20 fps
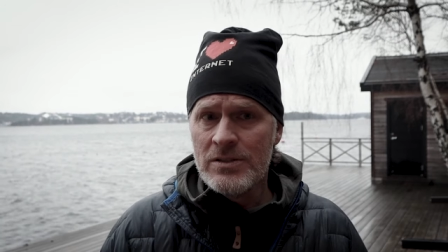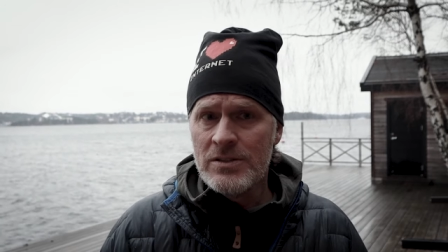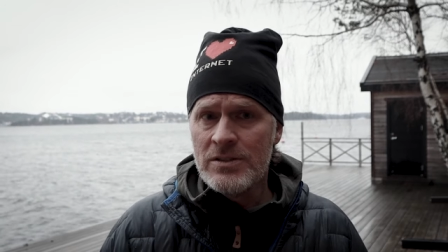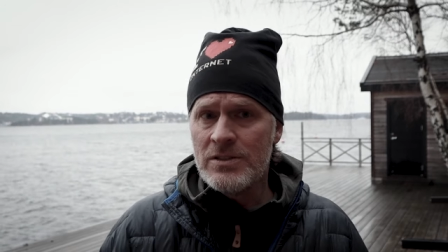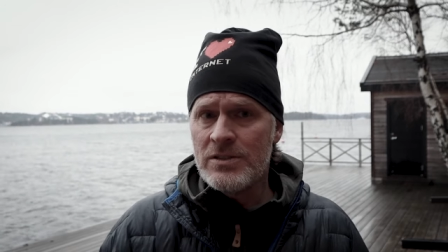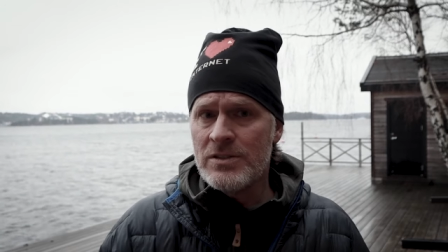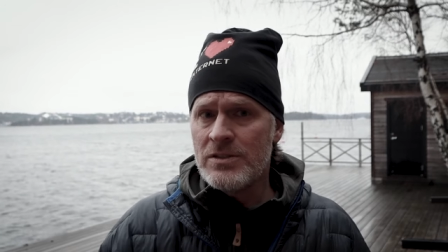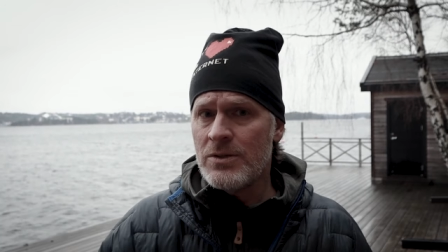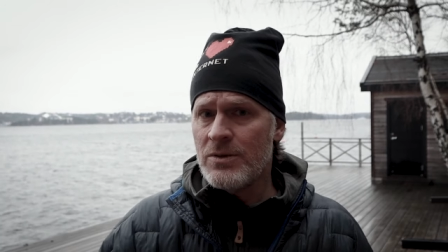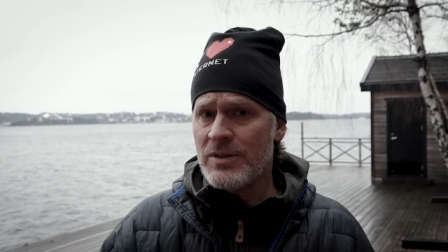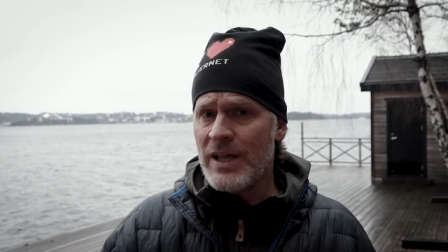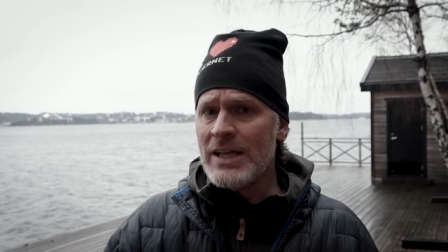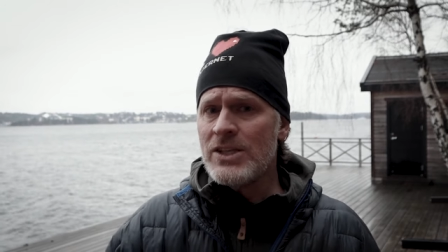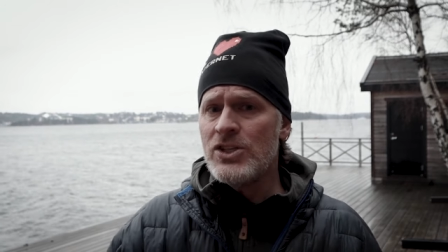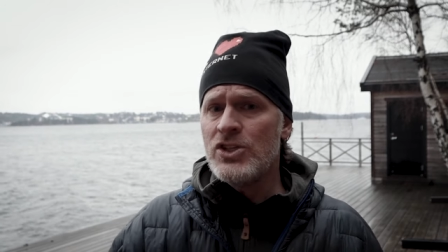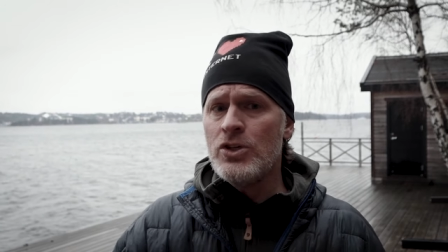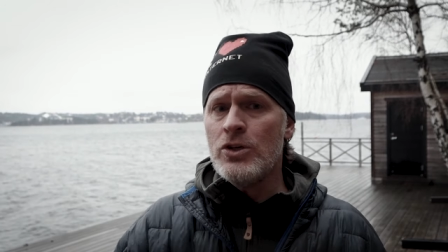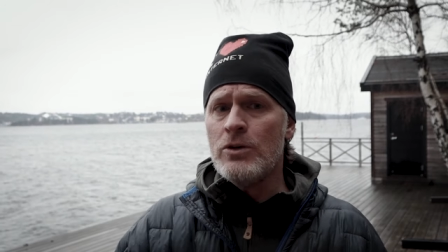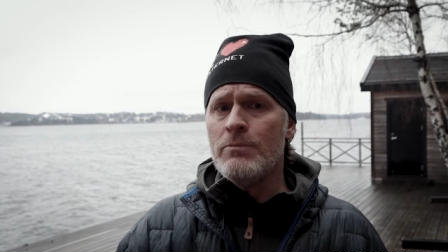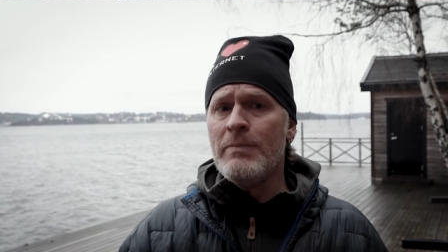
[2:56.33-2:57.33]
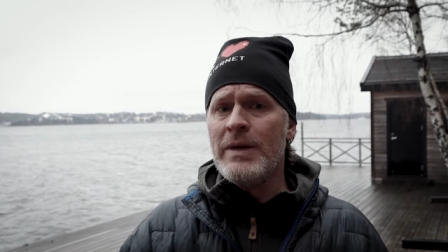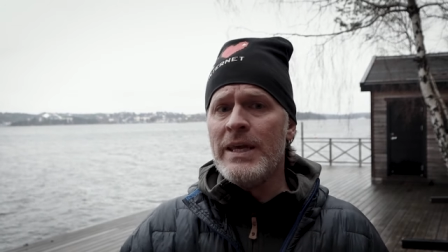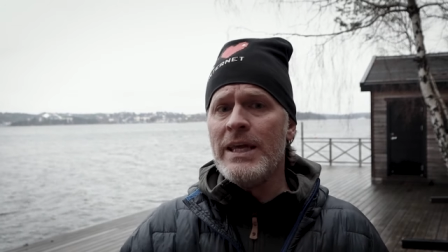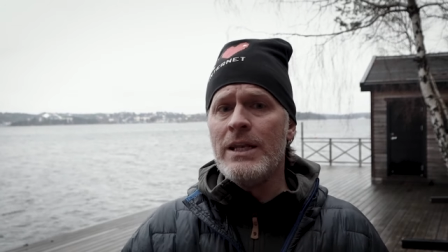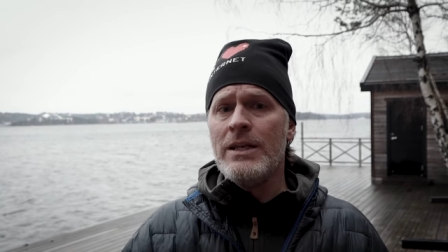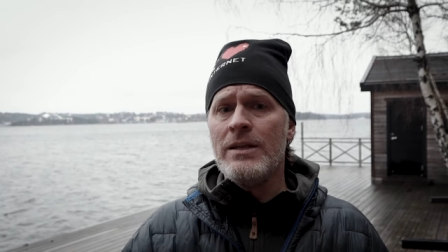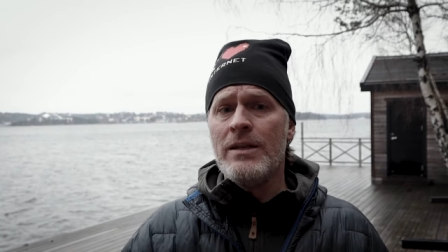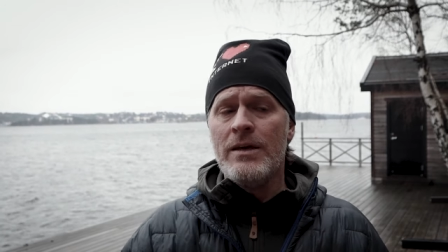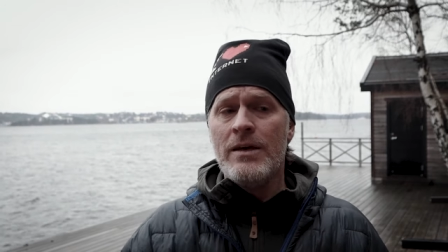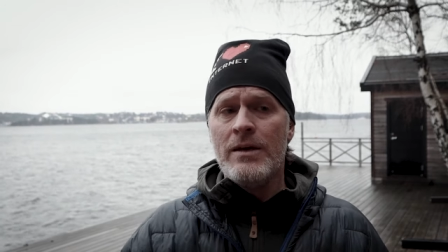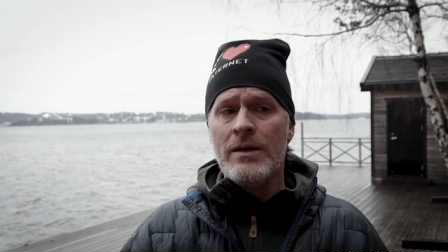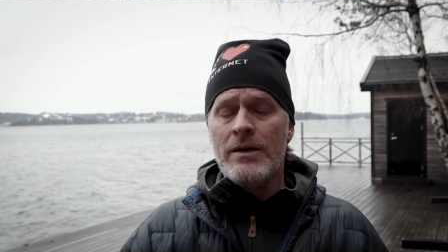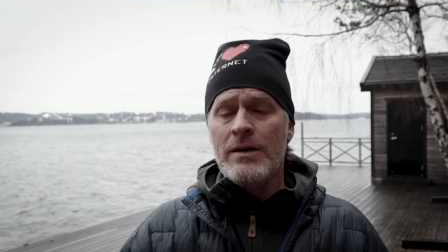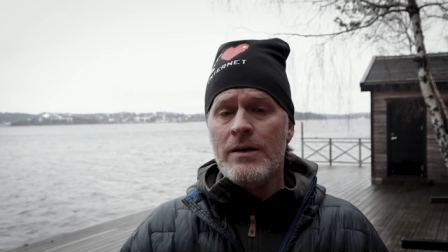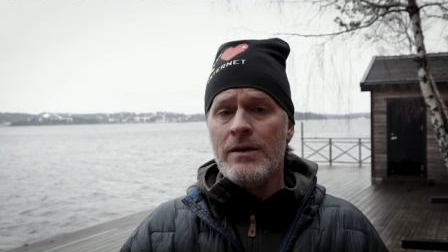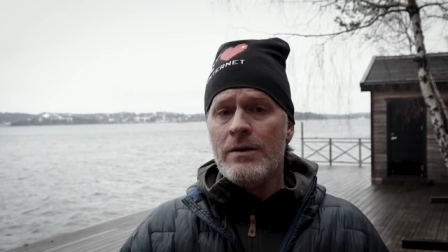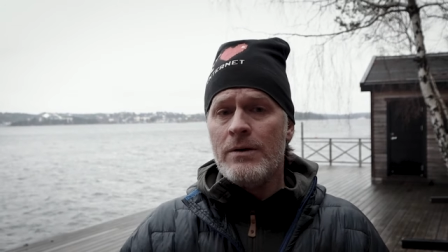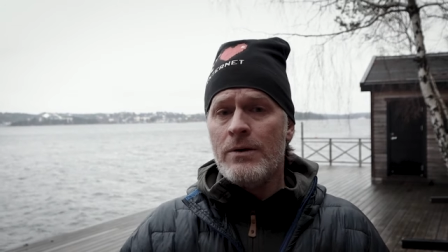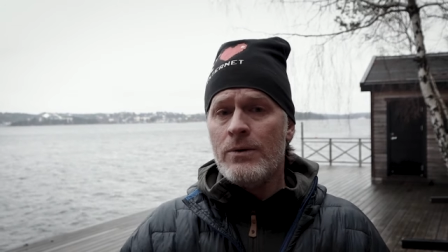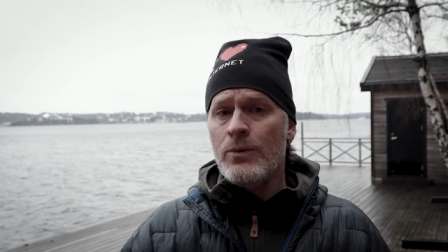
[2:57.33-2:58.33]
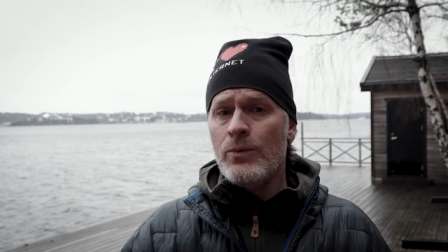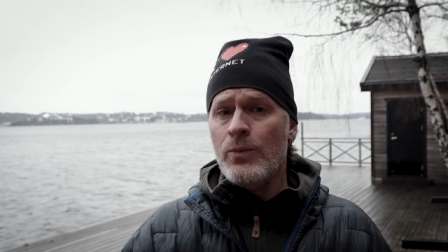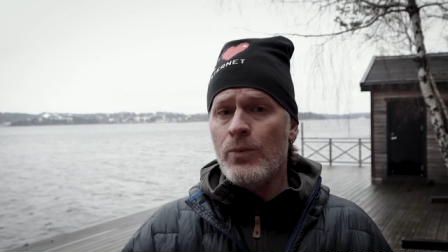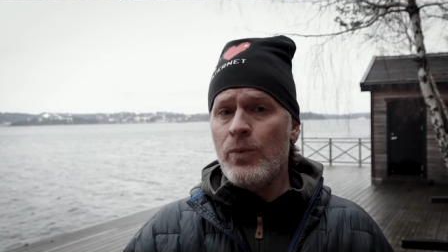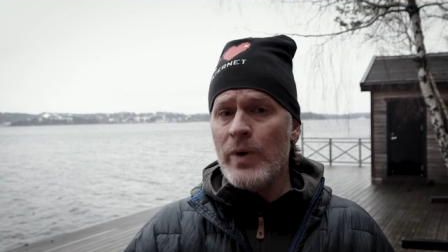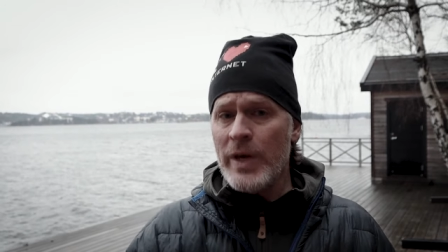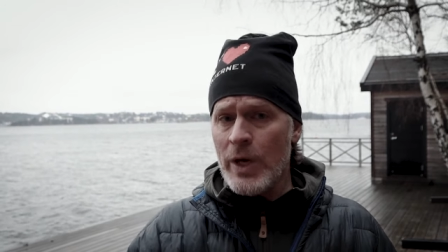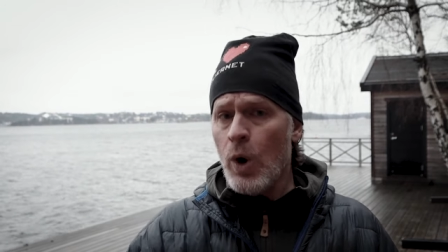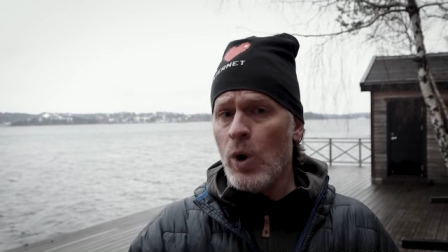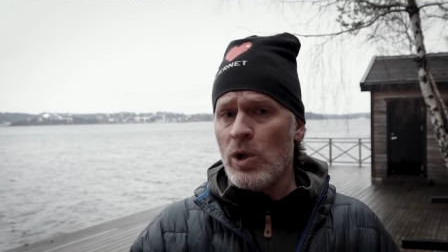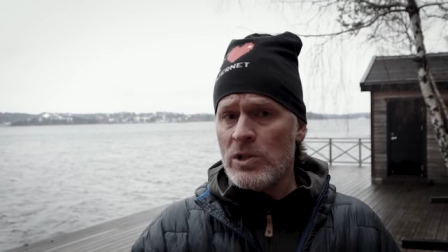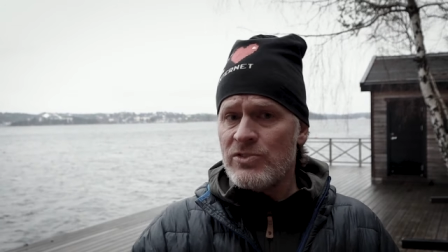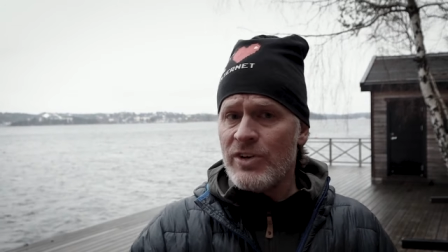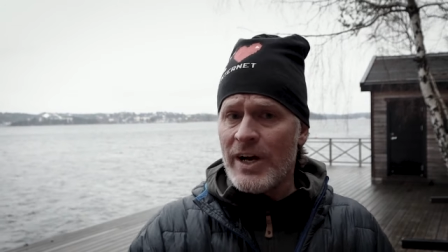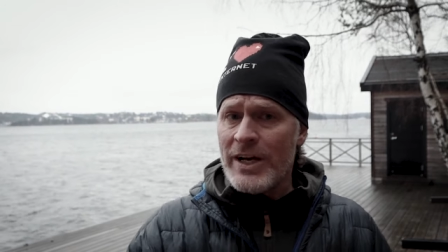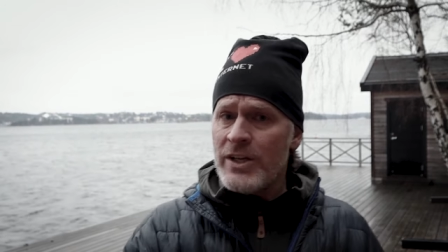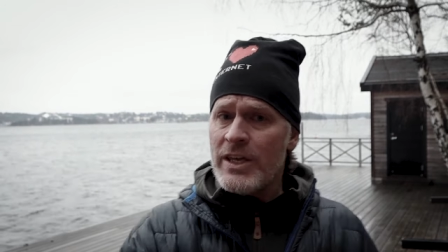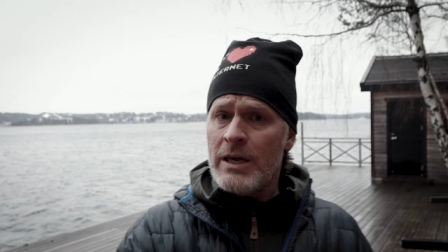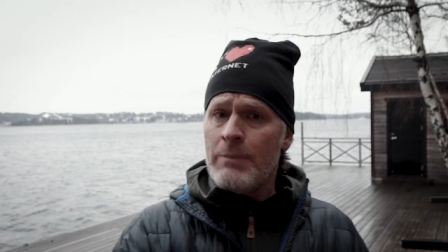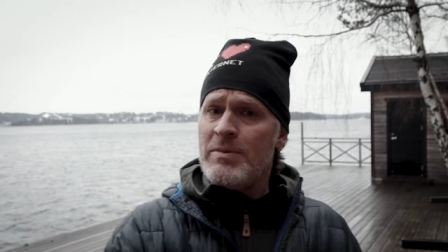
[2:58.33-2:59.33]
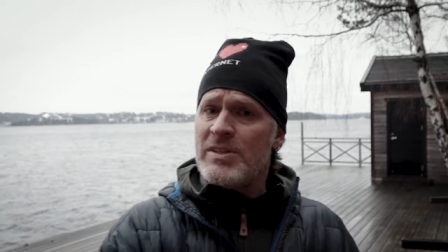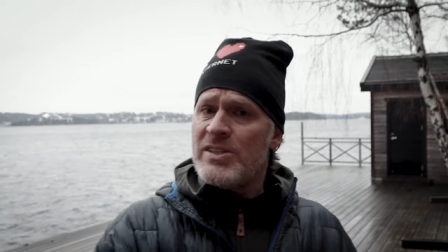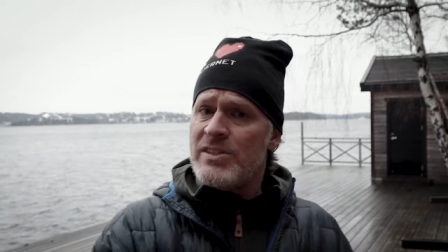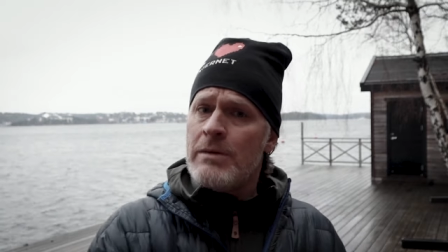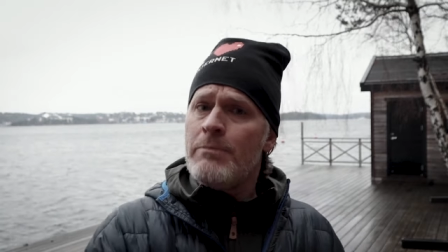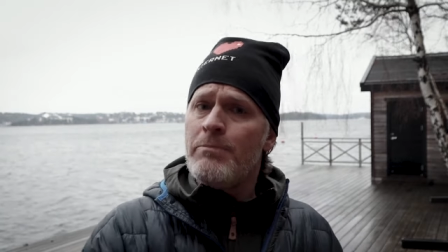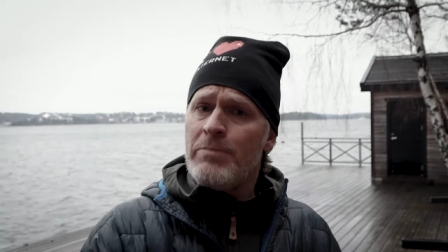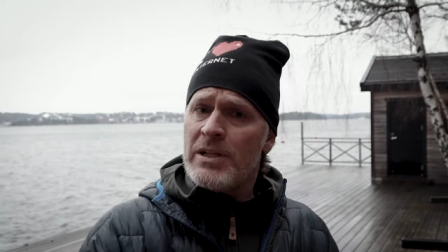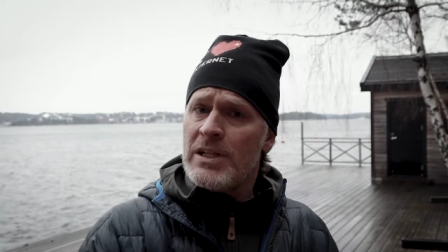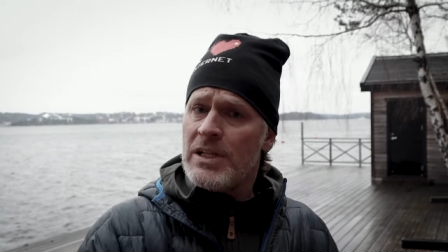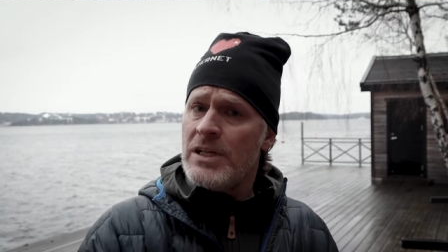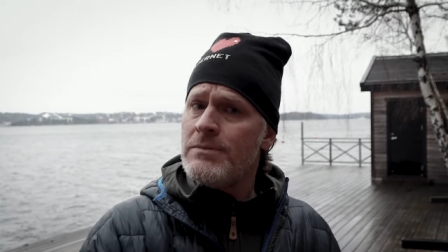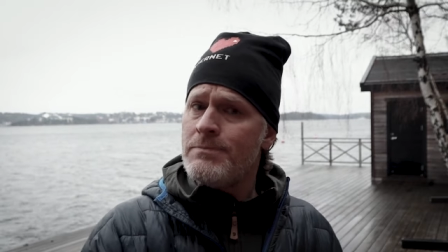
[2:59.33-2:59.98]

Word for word: So that should mean we all try to keep it simple,